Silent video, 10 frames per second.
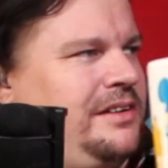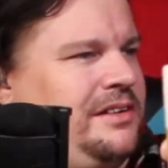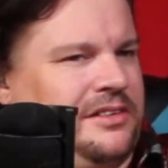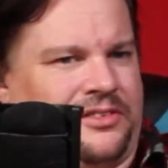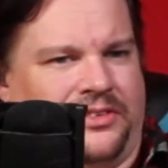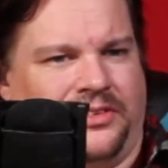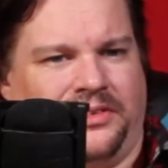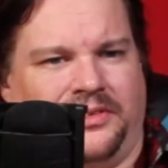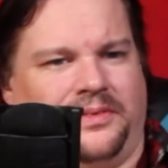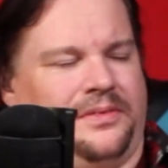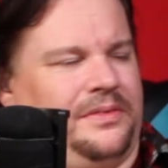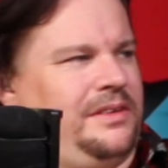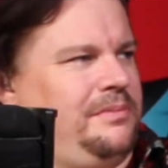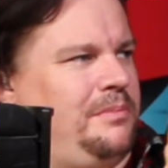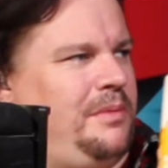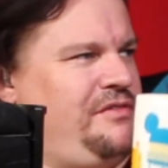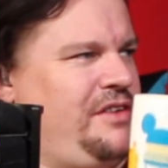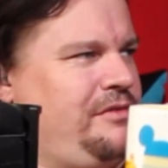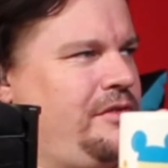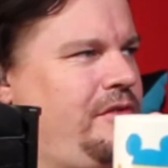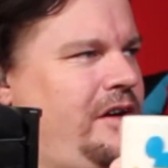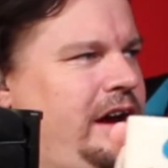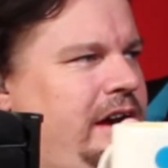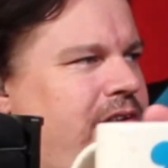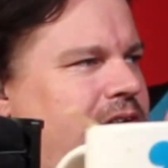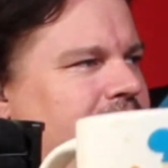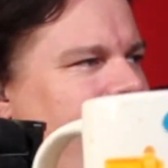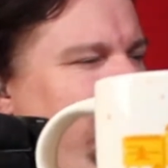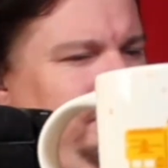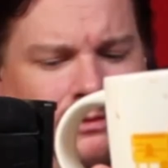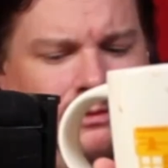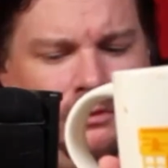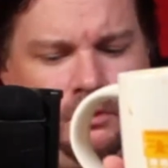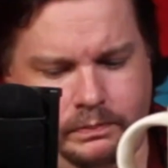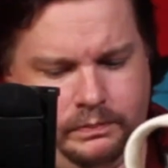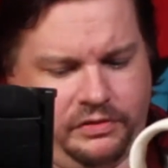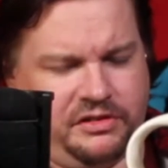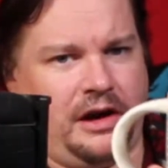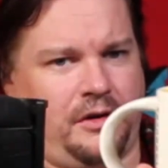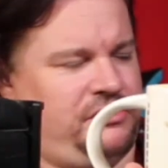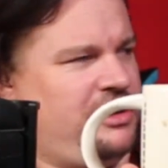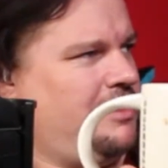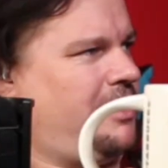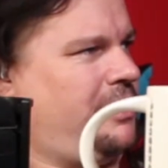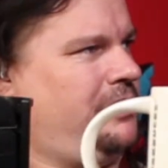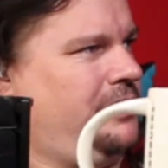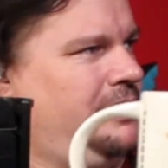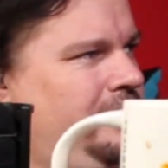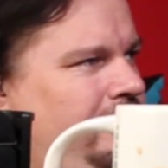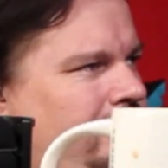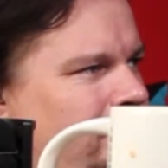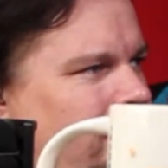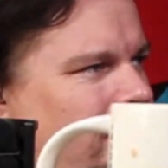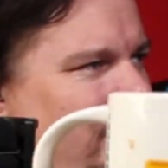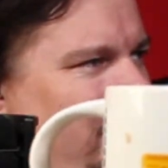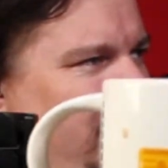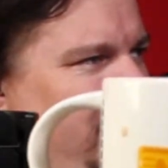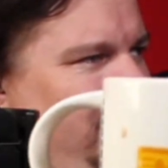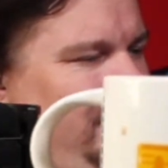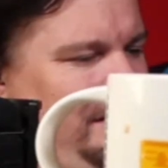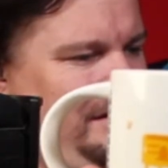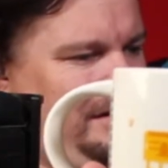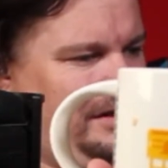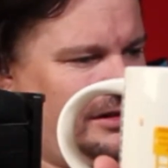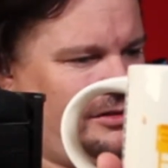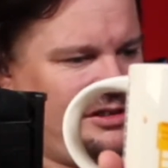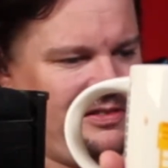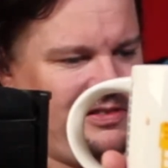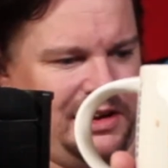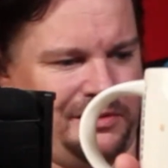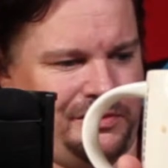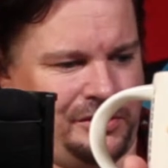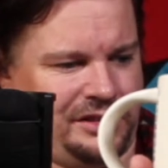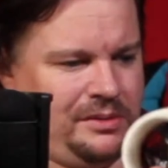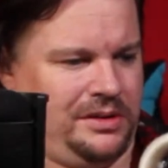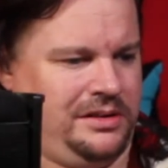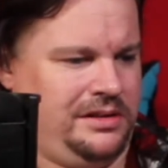It's got my favourite ride, the Tower of Terror, right there, alongside the Eiffel Tower.